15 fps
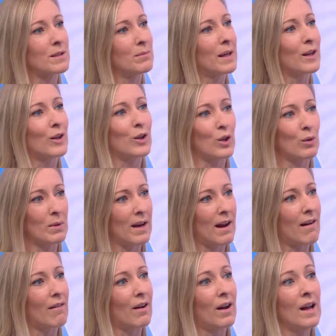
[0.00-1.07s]
to make a human
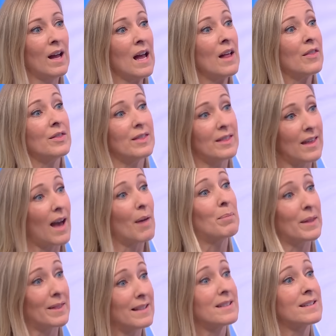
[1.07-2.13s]
error.
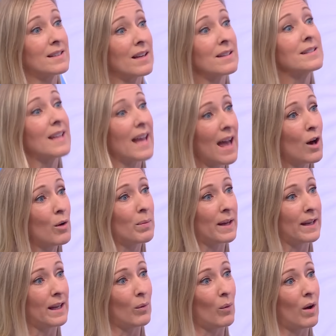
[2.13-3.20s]
But this doesn't help
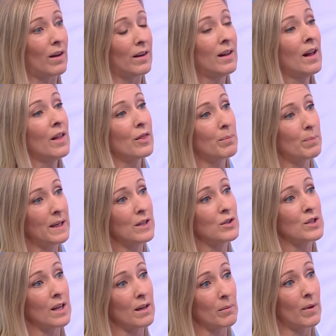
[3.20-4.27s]
anyone. Yeah, the
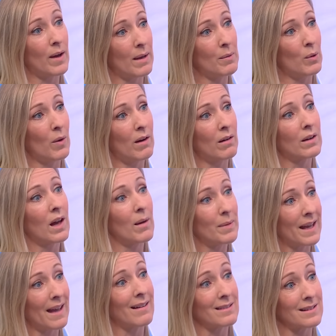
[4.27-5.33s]
PGMOL
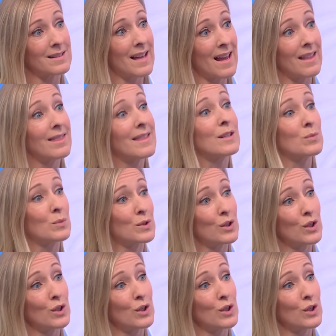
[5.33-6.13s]
coming out and saying this was a